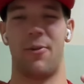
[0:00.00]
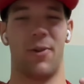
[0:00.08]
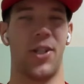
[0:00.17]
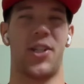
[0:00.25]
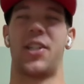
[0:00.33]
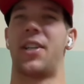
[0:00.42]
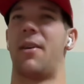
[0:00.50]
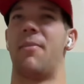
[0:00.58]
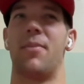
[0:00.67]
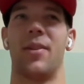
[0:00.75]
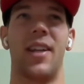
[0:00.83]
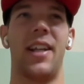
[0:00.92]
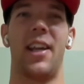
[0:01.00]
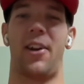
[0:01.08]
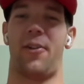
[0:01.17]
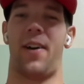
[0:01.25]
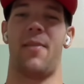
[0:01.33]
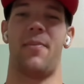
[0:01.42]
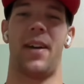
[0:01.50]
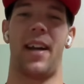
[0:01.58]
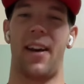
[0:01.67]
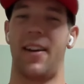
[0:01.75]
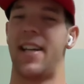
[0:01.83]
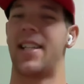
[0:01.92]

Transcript: was just completely cramping